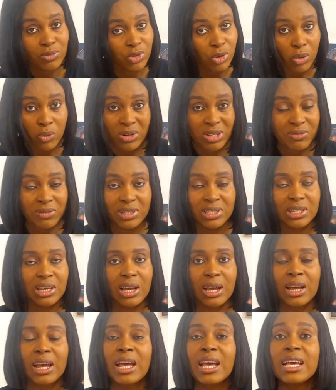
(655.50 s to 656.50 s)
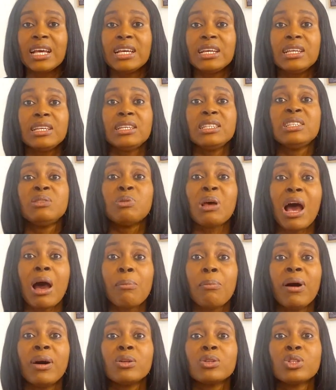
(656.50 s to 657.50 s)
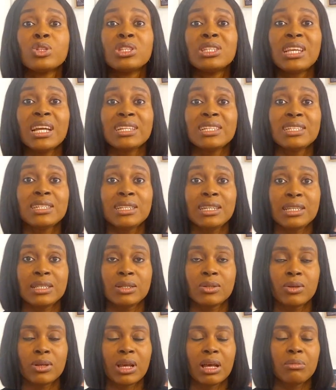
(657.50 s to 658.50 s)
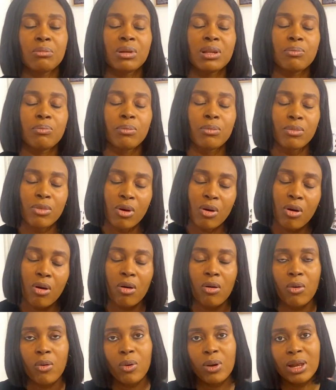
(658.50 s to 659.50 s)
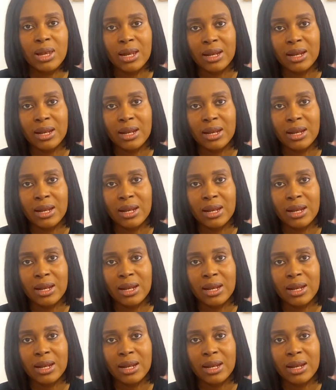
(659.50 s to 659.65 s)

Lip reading: tourist visa, is about 30 days. So it can be more or